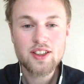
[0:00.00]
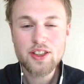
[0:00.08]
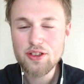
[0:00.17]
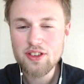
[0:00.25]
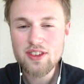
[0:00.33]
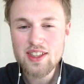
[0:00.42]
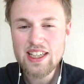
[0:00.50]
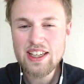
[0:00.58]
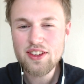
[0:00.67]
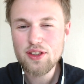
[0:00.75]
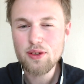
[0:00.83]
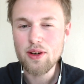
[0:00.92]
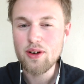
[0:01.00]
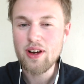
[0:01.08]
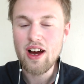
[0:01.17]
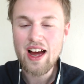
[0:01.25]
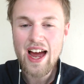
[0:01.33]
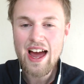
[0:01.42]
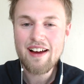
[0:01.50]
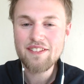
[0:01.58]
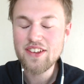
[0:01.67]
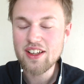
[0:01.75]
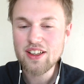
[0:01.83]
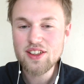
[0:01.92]
You don't need to
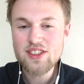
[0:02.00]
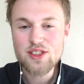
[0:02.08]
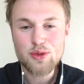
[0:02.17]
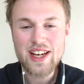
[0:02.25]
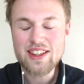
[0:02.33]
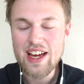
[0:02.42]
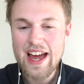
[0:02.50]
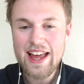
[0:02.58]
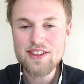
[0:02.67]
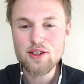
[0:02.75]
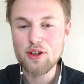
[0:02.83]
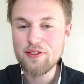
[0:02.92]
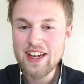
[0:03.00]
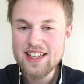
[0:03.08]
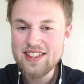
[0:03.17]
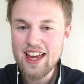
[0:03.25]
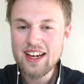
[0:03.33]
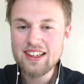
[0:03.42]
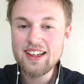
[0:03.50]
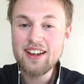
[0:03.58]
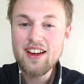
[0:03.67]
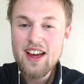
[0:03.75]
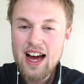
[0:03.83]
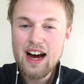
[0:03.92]
have the straight answer of
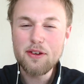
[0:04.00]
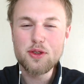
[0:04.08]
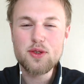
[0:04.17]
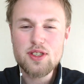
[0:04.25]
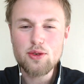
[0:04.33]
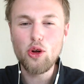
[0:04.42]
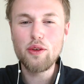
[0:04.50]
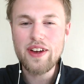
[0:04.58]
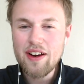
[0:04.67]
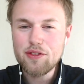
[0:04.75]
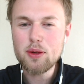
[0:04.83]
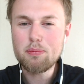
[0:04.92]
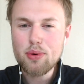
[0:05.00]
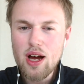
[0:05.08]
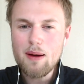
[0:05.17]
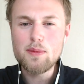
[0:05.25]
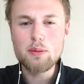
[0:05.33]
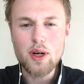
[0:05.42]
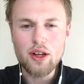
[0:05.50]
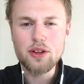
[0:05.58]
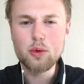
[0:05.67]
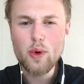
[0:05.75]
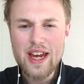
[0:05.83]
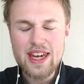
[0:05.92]
exactly how to solve every problem on
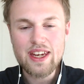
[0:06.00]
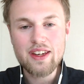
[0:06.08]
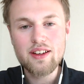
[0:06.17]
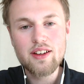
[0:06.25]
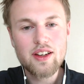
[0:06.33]
the way.